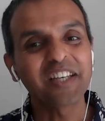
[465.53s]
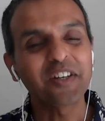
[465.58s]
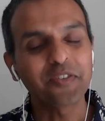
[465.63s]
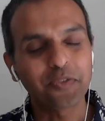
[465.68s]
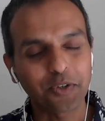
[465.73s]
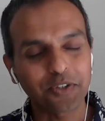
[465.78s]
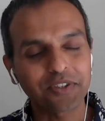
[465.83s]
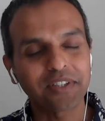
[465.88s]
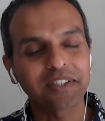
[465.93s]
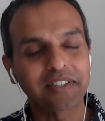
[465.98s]
think
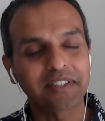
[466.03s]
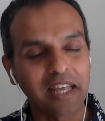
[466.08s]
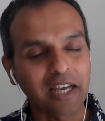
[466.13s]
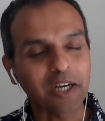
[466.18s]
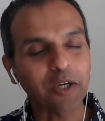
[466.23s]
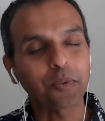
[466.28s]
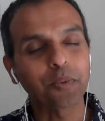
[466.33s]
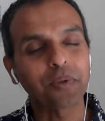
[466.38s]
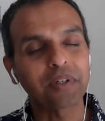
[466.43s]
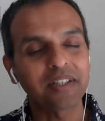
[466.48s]
for the
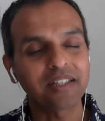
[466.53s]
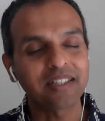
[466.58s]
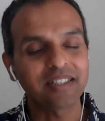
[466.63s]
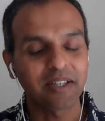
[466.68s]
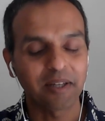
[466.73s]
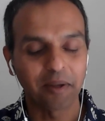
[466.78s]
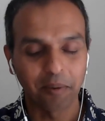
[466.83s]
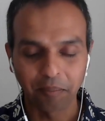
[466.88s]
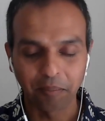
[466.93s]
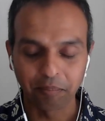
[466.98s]
tech world,
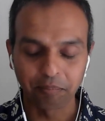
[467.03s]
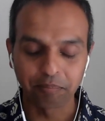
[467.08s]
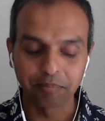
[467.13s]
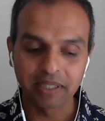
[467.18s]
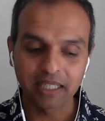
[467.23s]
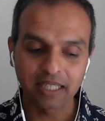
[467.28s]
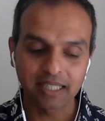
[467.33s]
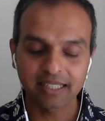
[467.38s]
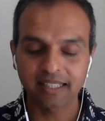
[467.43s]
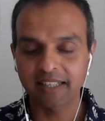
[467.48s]

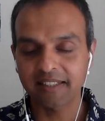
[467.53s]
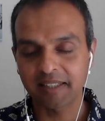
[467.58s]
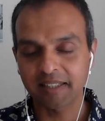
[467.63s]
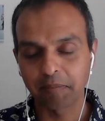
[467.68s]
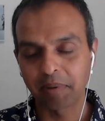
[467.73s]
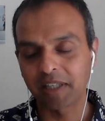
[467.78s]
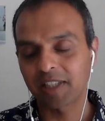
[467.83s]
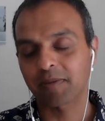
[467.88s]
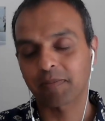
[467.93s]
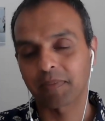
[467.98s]
Bay Area is the
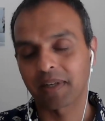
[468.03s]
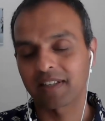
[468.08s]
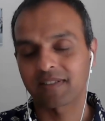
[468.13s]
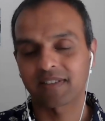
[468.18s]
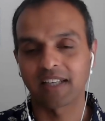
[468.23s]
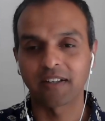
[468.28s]
best place.